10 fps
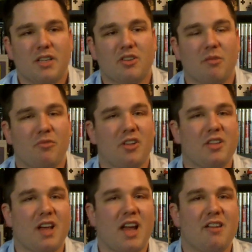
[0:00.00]
So I'm
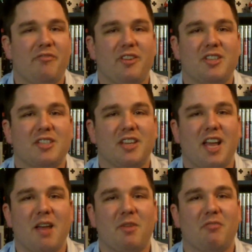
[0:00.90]
really dying to finish the
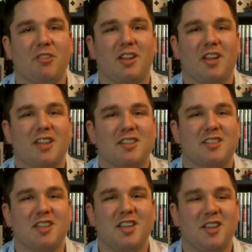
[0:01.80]
game. I'd really like to
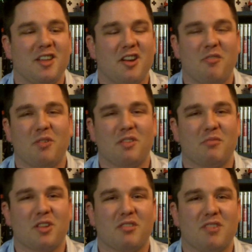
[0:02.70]
see, you know, what,
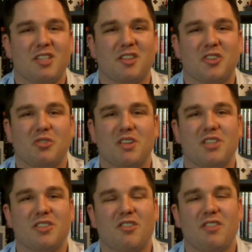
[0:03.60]
what the rest of the
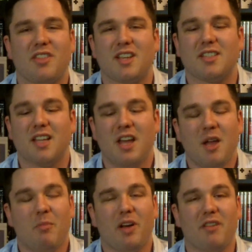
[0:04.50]
choices are and things.
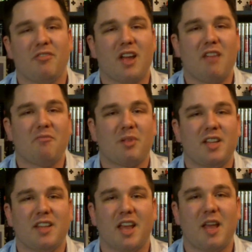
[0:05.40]
But if you haven't
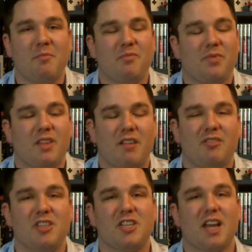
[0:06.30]
played the game,
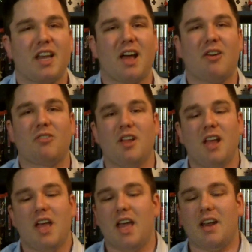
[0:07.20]
definitely check it out.
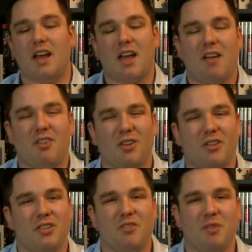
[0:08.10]
And I haven't
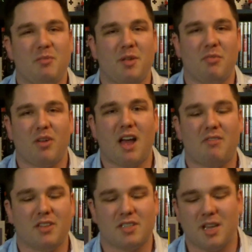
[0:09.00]
heard of too many people
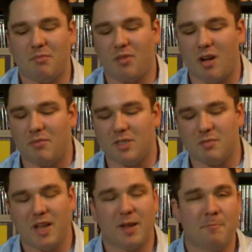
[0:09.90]
having the same problem
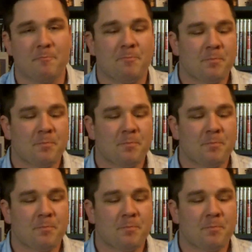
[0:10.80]
as me.